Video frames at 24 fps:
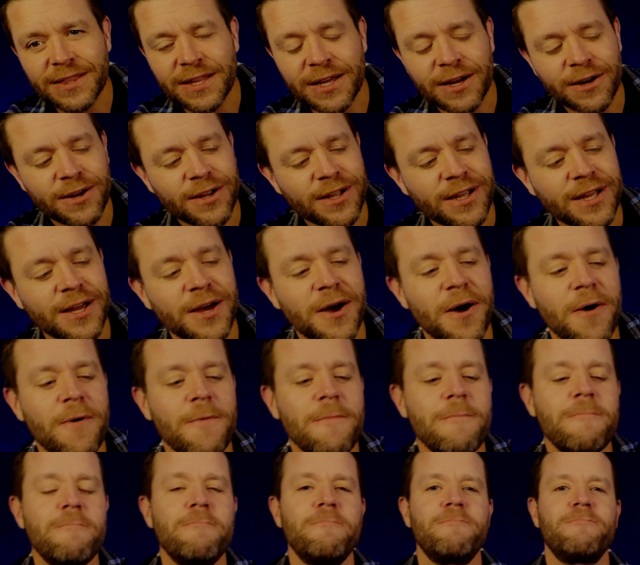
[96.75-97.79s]
there you
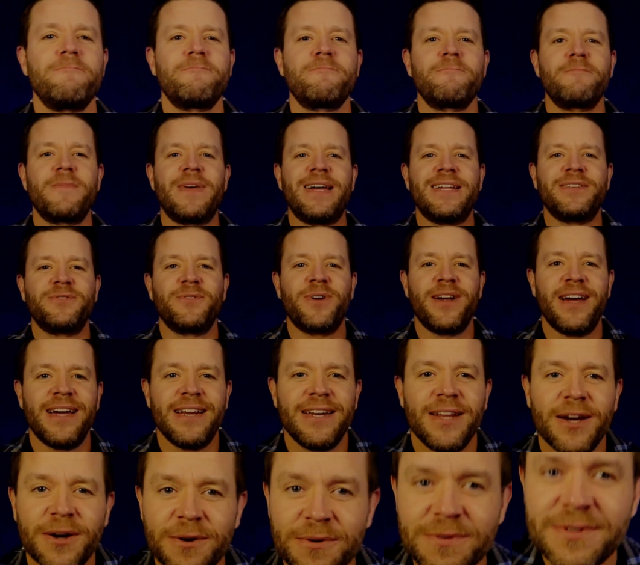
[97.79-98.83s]
go. That's
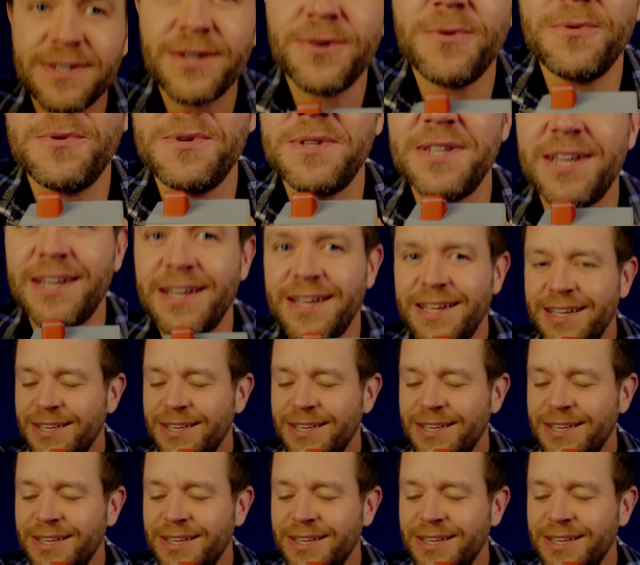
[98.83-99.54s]
right. No, don't,